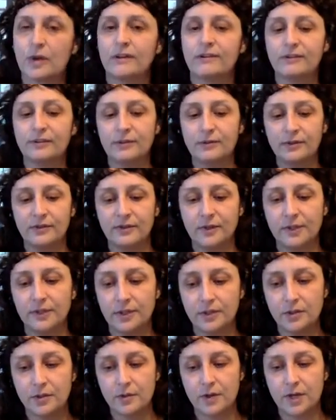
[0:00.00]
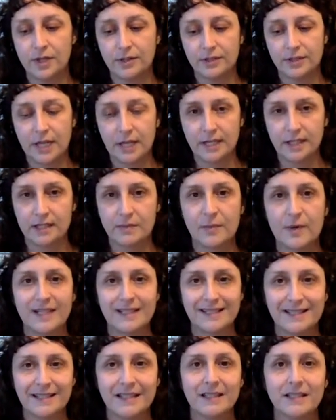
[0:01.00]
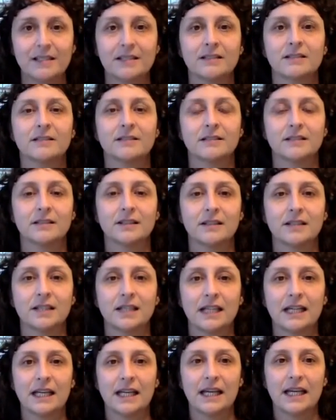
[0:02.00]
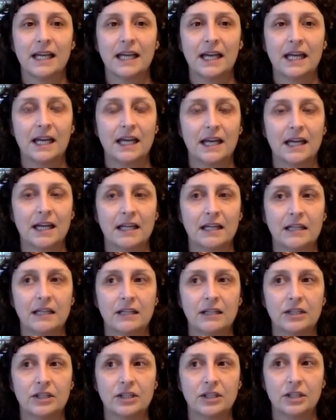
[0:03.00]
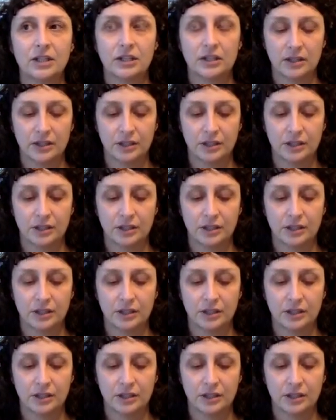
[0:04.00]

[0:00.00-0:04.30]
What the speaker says: If you're feeling joy and you're not expressing it, and you're